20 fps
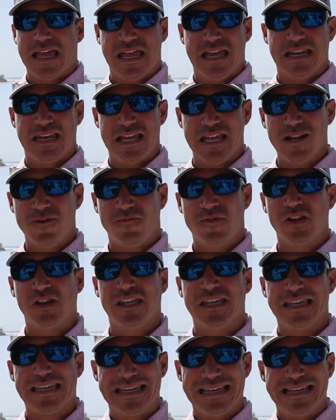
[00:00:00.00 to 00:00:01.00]
an
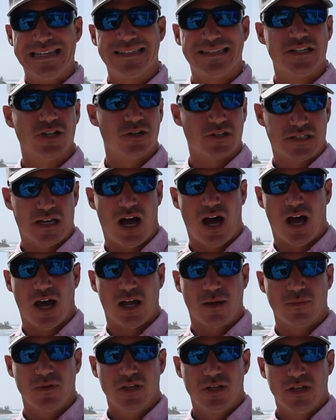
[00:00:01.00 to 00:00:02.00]
infinitely easier
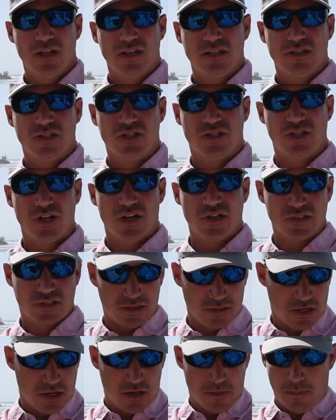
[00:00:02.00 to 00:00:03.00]
time
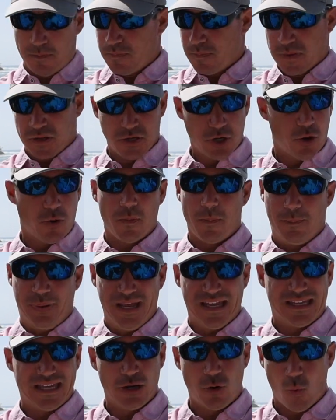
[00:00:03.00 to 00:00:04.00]
just, you know,
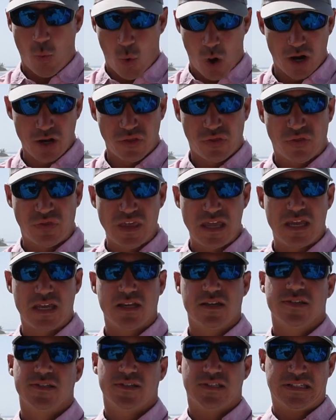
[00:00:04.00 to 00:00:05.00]
picking one
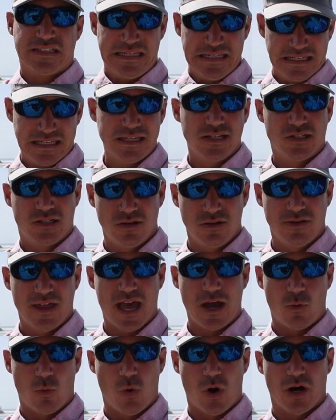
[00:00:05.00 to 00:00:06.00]
thing, sticking to
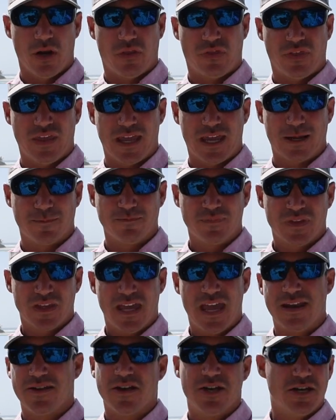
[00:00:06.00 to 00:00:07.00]
that one thing,
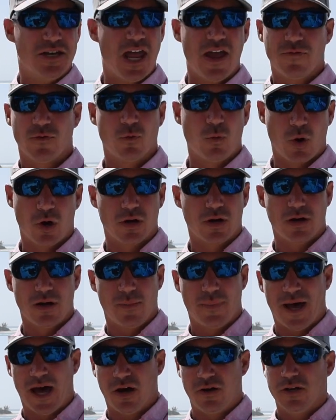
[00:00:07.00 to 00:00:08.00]
and never worrying
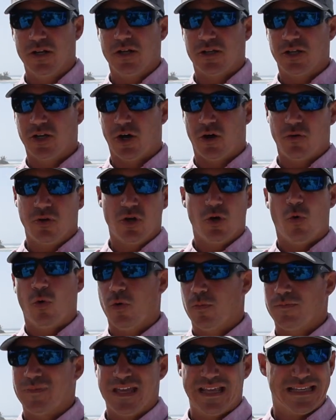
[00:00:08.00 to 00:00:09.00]
about, you know,
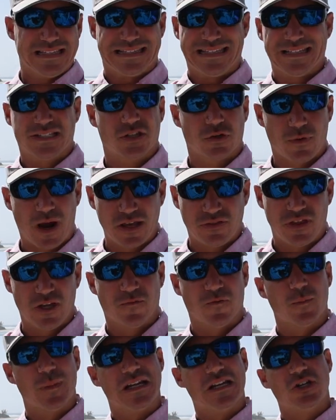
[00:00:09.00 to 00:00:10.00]
is this the right
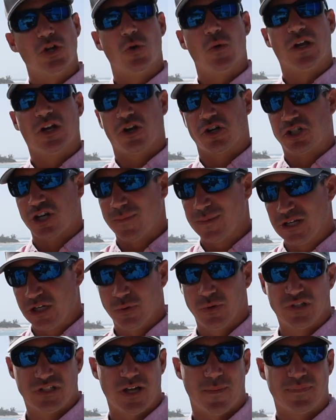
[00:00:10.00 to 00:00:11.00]
thing for me doing, or should I be
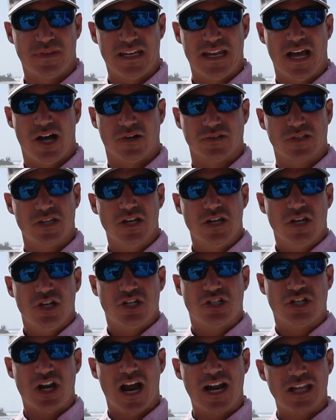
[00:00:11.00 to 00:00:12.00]
doing something else?
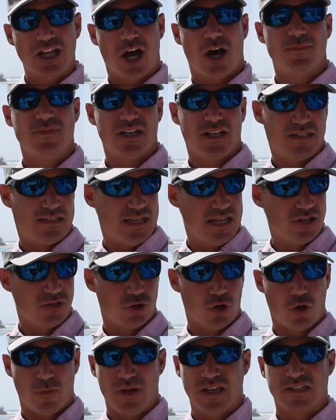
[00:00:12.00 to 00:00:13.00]
Shiny object
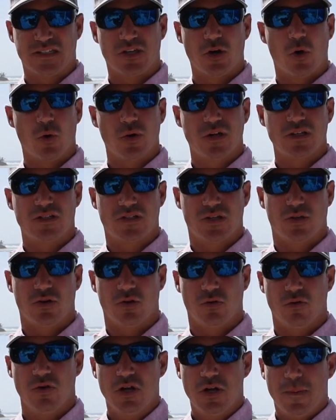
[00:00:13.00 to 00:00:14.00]
syndrome is going
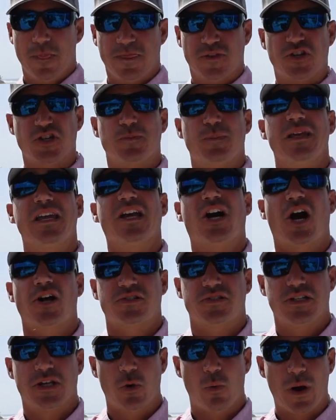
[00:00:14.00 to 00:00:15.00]
to, just being
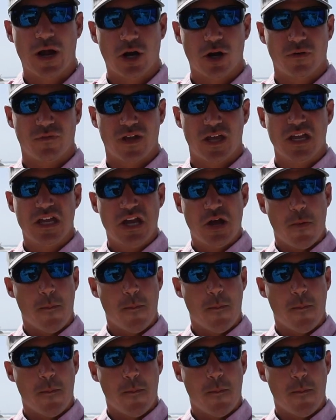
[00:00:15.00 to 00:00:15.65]
consciously aware of it